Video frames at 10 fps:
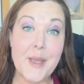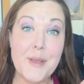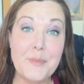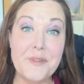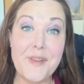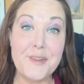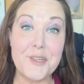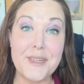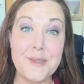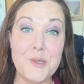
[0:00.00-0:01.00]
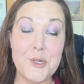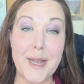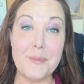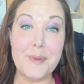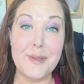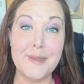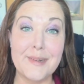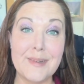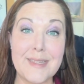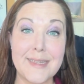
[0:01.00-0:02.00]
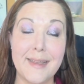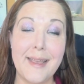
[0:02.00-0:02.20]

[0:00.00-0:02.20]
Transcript: Perfectionist trap alert.